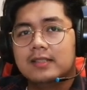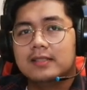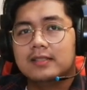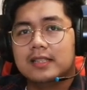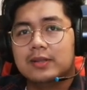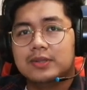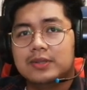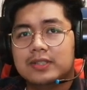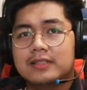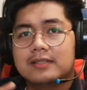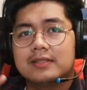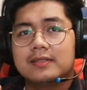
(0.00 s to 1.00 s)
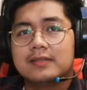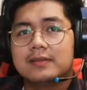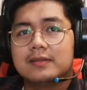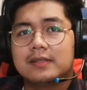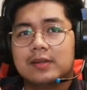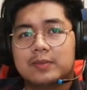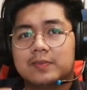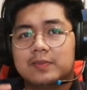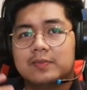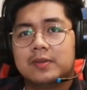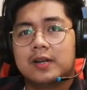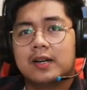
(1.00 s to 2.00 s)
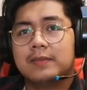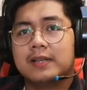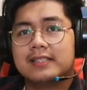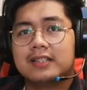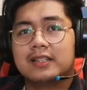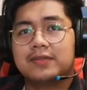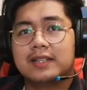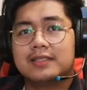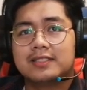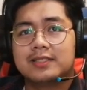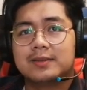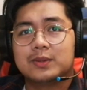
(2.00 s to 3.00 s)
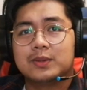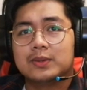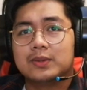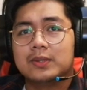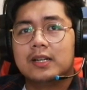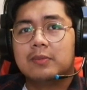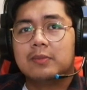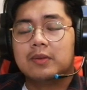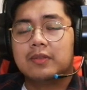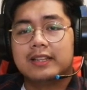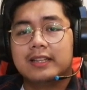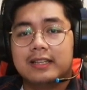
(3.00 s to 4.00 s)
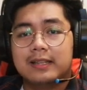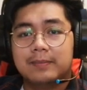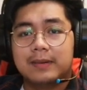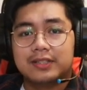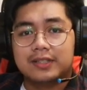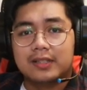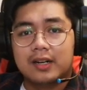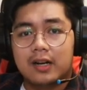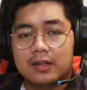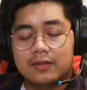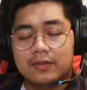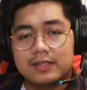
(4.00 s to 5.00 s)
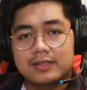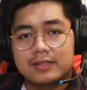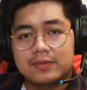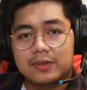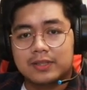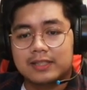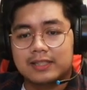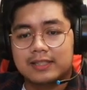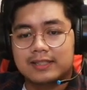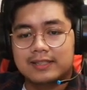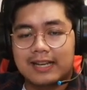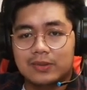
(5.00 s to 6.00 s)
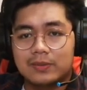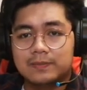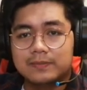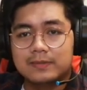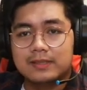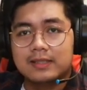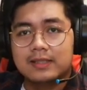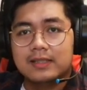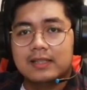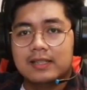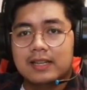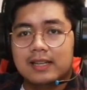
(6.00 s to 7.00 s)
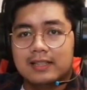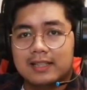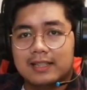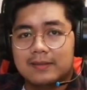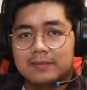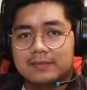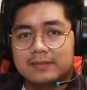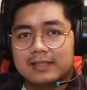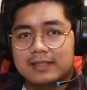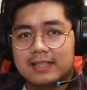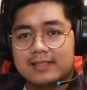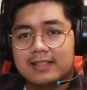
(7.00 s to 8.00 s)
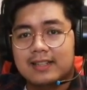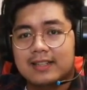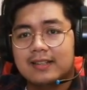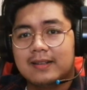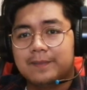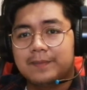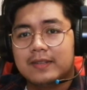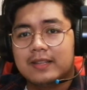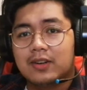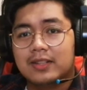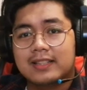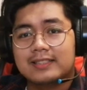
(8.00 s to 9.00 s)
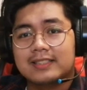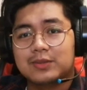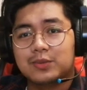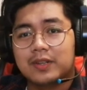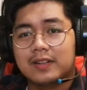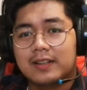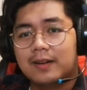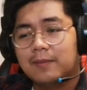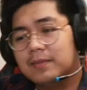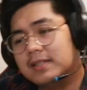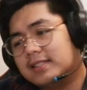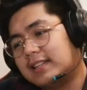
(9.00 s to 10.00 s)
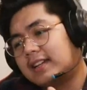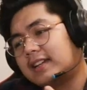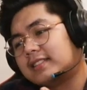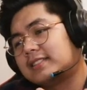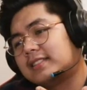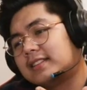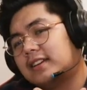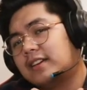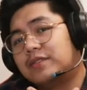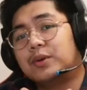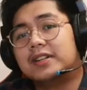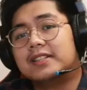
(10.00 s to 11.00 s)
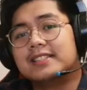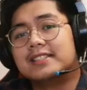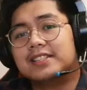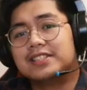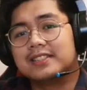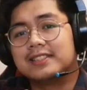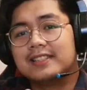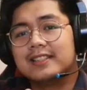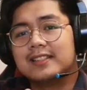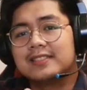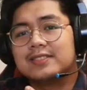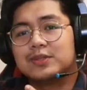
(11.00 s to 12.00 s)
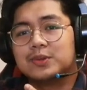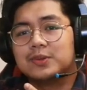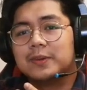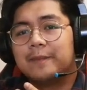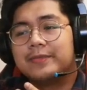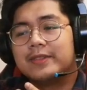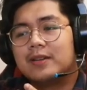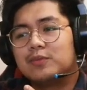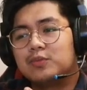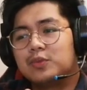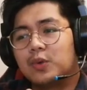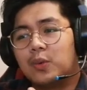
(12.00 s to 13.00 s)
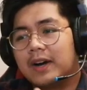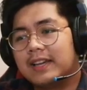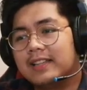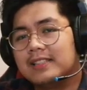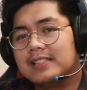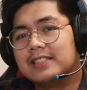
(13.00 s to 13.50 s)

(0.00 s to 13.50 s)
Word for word: they would do it, they would uh, make sacrifices to provide a better harvest for the town and then that's the context that we are missing as viewers initially as to why they're